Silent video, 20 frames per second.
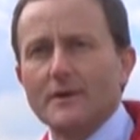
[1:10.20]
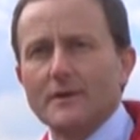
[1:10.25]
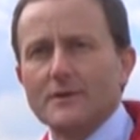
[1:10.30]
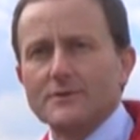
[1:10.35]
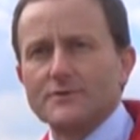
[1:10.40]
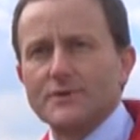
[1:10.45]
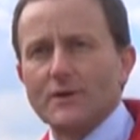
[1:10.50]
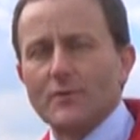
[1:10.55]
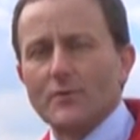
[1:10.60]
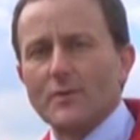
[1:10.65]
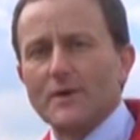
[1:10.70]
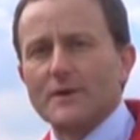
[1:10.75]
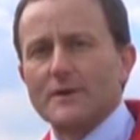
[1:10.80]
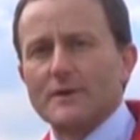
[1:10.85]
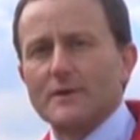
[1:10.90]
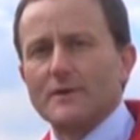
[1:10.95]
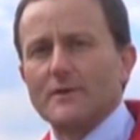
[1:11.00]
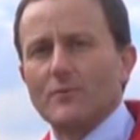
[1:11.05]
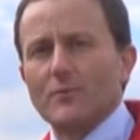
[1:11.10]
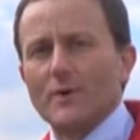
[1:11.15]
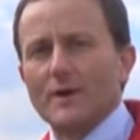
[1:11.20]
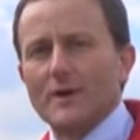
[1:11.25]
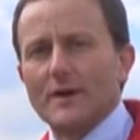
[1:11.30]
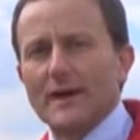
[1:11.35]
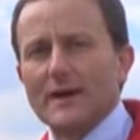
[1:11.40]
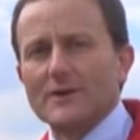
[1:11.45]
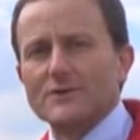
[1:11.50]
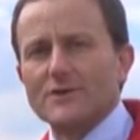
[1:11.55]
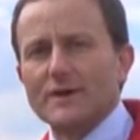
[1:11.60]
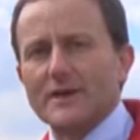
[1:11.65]
So we can
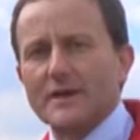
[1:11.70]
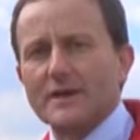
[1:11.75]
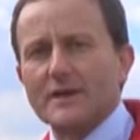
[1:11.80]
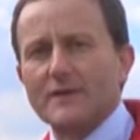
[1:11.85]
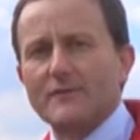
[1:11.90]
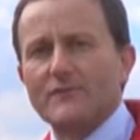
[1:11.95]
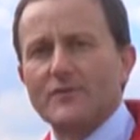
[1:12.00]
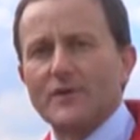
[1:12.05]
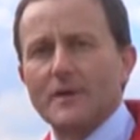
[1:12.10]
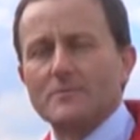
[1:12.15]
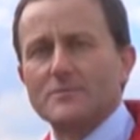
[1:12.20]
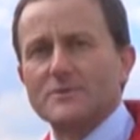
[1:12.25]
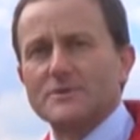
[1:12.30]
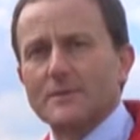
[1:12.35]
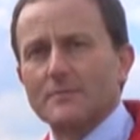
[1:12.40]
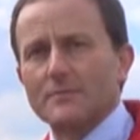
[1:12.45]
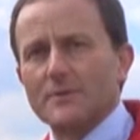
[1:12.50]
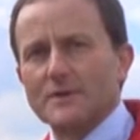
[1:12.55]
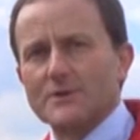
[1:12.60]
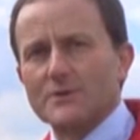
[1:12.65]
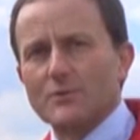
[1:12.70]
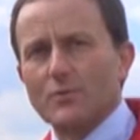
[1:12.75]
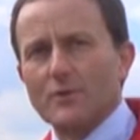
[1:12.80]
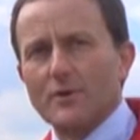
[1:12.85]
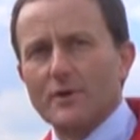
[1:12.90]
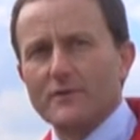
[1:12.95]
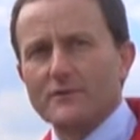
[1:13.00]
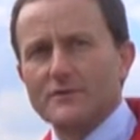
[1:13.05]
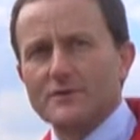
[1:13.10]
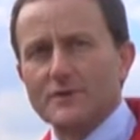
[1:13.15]
actually give them something to
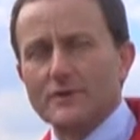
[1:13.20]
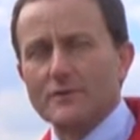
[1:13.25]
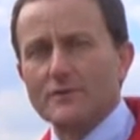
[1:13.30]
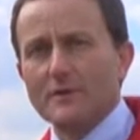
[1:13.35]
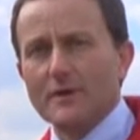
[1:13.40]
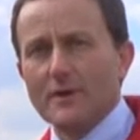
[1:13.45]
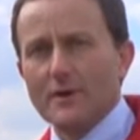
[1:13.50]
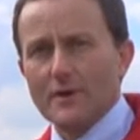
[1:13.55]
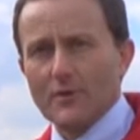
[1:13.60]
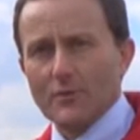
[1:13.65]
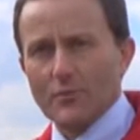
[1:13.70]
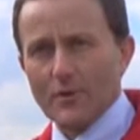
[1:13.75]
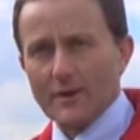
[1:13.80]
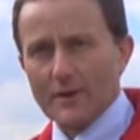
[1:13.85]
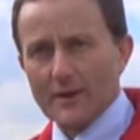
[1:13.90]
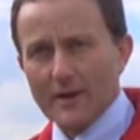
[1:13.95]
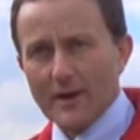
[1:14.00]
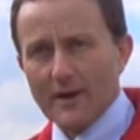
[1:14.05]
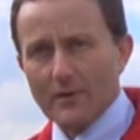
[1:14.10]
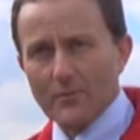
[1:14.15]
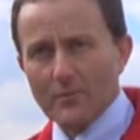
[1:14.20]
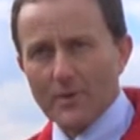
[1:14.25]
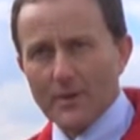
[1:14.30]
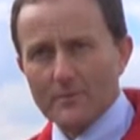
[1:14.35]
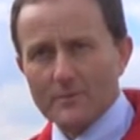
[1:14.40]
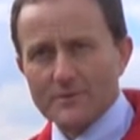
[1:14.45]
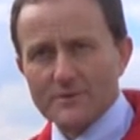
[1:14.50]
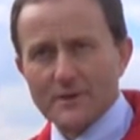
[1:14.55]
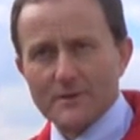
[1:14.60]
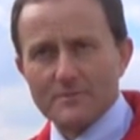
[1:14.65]
work to. We can help them
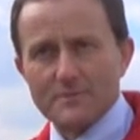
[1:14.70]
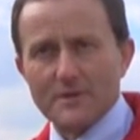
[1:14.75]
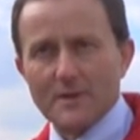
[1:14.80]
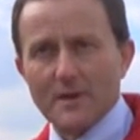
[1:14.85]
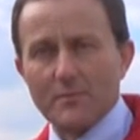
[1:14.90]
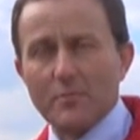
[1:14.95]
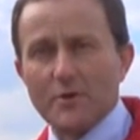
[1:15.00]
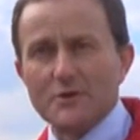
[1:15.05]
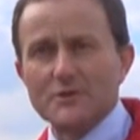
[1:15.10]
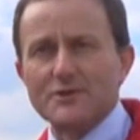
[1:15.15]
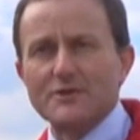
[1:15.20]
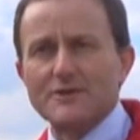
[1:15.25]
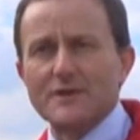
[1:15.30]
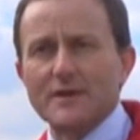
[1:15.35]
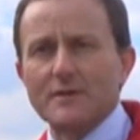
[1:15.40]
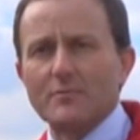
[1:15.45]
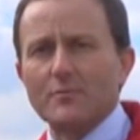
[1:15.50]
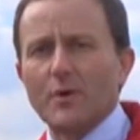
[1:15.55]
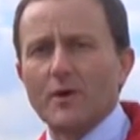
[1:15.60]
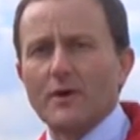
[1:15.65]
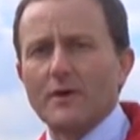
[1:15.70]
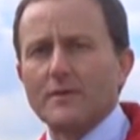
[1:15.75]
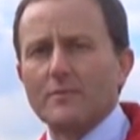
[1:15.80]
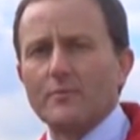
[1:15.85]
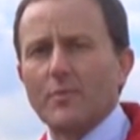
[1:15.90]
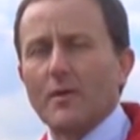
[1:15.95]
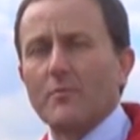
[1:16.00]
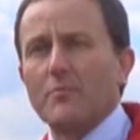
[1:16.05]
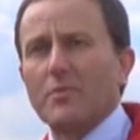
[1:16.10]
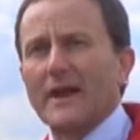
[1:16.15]
in terms of their budgeting by
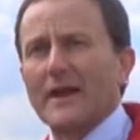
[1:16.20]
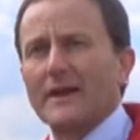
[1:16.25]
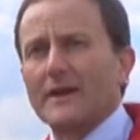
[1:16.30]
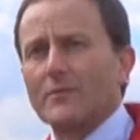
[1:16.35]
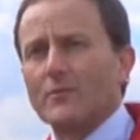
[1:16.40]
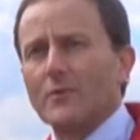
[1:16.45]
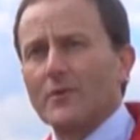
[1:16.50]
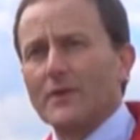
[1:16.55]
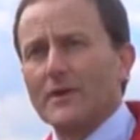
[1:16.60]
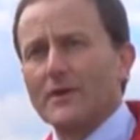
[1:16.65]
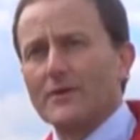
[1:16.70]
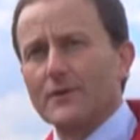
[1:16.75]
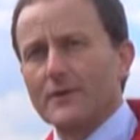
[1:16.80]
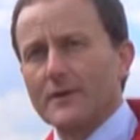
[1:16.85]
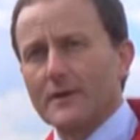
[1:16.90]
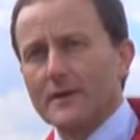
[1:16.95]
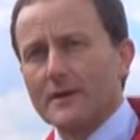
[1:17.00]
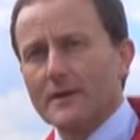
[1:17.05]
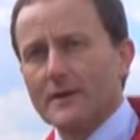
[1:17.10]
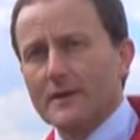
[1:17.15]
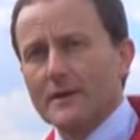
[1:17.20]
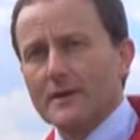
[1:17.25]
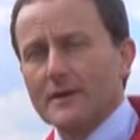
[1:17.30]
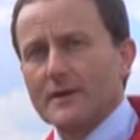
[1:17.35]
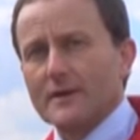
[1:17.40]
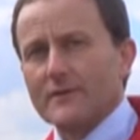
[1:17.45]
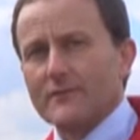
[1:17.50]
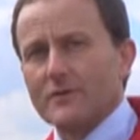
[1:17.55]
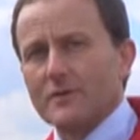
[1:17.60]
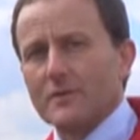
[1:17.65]
planning what they're doing,
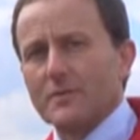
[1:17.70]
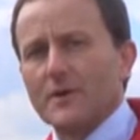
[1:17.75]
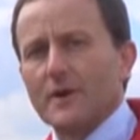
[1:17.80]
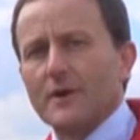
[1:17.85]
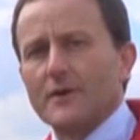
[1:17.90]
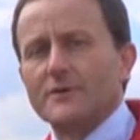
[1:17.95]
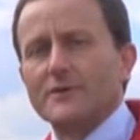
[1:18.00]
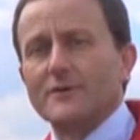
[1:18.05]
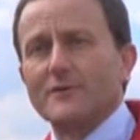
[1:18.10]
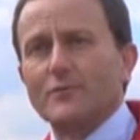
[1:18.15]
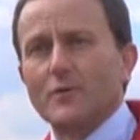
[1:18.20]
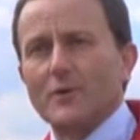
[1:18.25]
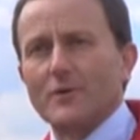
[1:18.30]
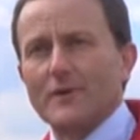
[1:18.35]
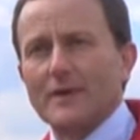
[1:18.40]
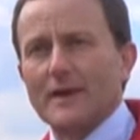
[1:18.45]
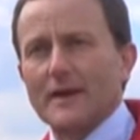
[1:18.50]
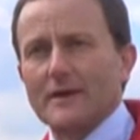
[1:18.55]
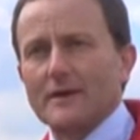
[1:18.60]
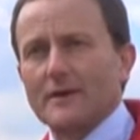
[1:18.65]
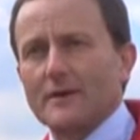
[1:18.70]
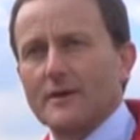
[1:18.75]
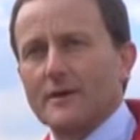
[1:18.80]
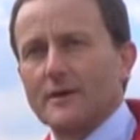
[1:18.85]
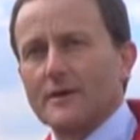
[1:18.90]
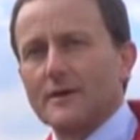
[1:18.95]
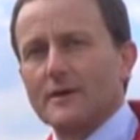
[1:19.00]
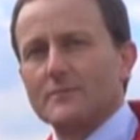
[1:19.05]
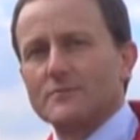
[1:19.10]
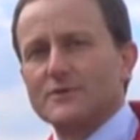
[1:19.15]
giving them an idea of what the cattle are going
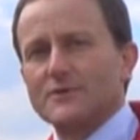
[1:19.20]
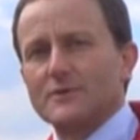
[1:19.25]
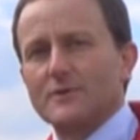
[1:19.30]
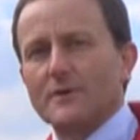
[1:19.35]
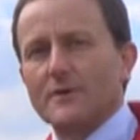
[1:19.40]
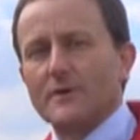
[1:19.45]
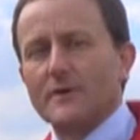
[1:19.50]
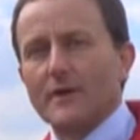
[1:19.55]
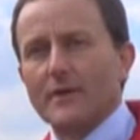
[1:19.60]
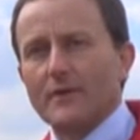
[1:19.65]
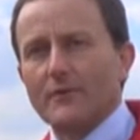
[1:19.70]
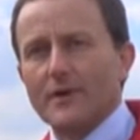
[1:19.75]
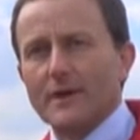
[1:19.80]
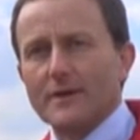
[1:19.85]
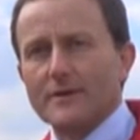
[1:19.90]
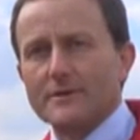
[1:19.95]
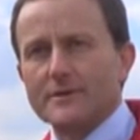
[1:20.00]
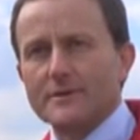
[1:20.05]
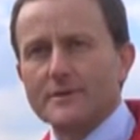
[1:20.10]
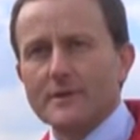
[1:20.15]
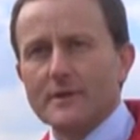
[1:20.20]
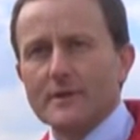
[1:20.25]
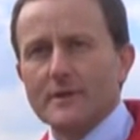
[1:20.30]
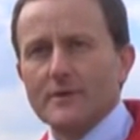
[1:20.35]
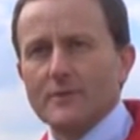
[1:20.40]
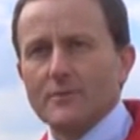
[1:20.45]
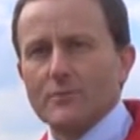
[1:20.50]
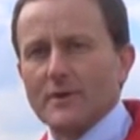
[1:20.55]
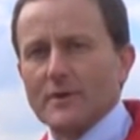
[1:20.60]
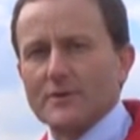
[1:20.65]
to come to at the other end.
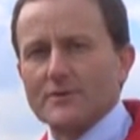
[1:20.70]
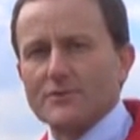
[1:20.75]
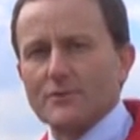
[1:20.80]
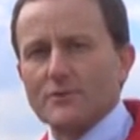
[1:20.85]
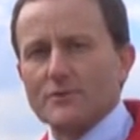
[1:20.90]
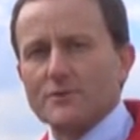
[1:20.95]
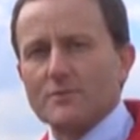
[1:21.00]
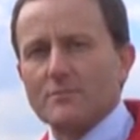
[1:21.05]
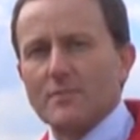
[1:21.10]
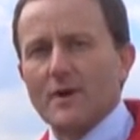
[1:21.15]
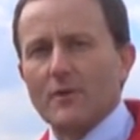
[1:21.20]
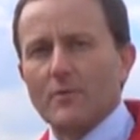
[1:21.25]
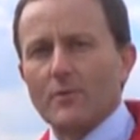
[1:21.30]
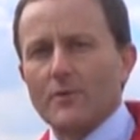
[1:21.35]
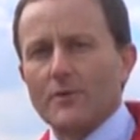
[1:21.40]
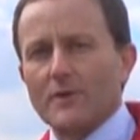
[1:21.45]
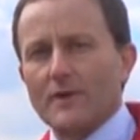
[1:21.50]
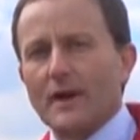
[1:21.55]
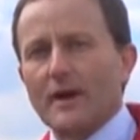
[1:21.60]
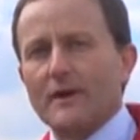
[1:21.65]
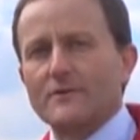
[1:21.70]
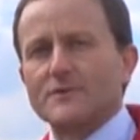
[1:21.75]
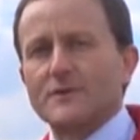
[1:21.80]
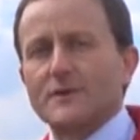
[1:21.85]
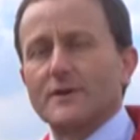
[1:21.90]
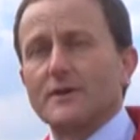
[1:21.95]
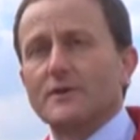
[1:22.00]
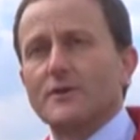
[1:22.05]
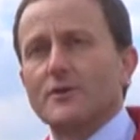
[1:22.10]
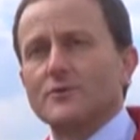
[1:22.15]
We can talk to them about what the calves are
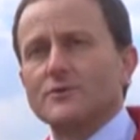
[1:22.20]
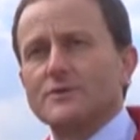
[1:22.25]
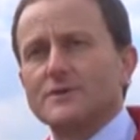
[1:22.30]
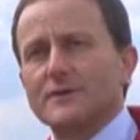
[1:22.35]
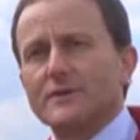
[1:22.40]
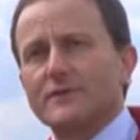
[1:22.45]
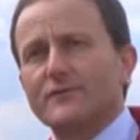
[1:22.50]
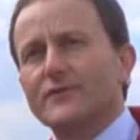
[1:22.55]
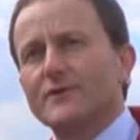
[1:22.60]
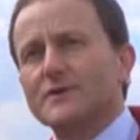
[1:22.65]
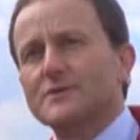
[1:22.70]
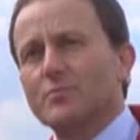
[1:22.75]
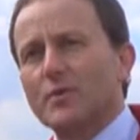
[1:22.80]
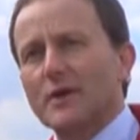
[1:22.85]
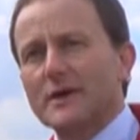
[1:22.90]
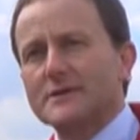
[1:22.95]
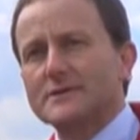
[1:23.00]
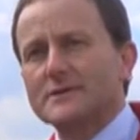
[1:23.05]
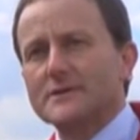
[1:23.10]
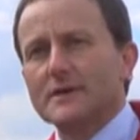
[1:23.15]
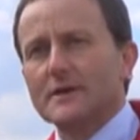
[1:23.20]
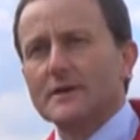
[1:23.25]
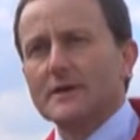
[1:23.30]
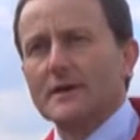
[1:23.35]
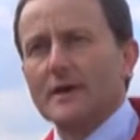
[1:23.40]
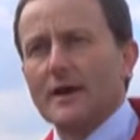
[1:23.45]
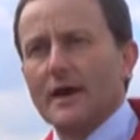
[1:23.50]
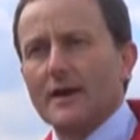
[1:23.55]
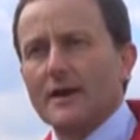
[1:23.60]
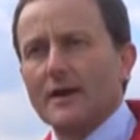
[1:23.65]
going to cost in the first place,
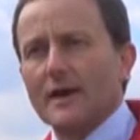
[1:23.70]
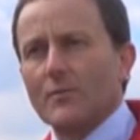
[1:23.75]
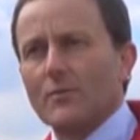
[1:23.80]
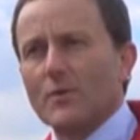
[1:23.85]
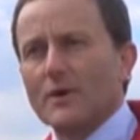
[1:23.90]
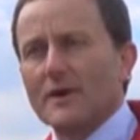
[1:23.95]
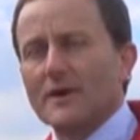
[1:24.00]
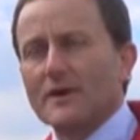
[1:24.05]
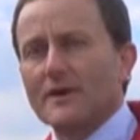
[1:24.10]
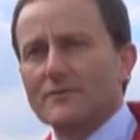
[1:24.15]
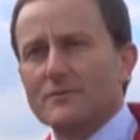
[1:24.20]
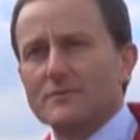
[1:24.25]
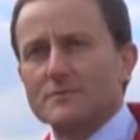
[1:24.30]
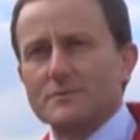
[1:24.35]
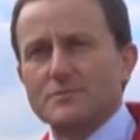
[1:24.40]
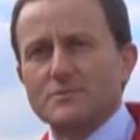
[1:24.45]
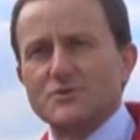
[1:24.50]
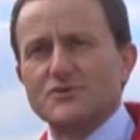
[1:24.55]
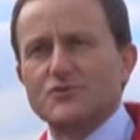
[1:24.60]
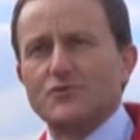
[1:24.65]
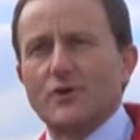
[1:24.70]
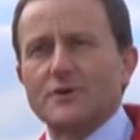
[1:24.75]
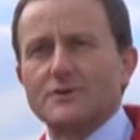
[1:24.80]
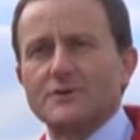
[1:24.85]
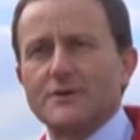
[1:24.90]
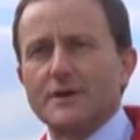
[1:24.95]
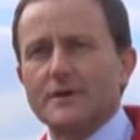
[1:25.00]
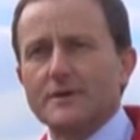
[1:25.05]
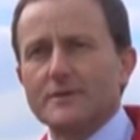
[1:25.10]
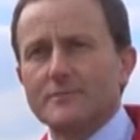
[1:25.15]
and we can give them some
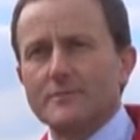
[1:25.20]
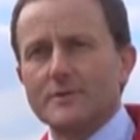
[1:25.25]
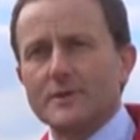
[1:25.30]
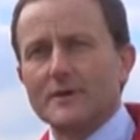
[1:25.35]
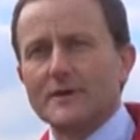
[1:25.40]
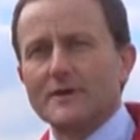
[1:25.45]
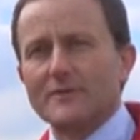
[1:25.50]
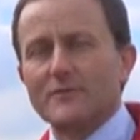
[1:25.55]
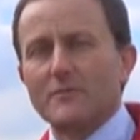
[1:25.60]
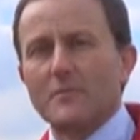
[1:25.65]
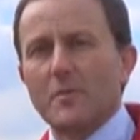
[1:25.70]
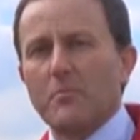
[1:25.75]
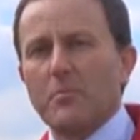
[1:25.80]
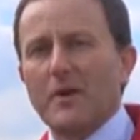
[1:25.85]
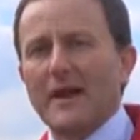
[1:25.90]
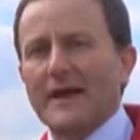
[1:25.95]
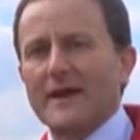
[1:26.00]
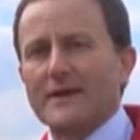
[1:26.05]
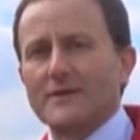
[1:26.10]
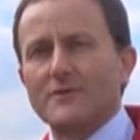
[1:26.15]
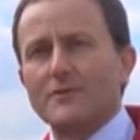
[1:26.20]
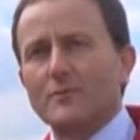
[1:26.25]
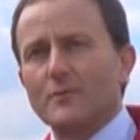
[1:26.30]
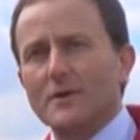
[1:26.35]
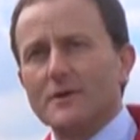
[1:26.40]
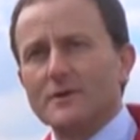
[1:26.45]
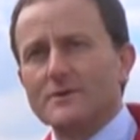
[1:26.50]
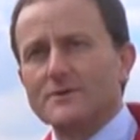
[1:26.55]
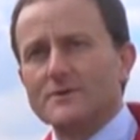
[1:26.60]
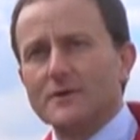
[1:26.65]
structure. We can give them a plan to
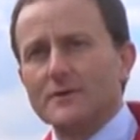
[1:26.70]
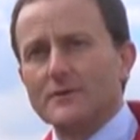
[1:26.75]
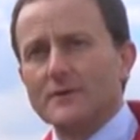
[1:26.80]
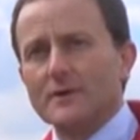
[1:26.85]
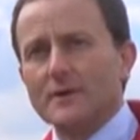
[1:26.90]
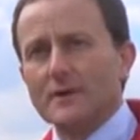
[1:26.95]
work to.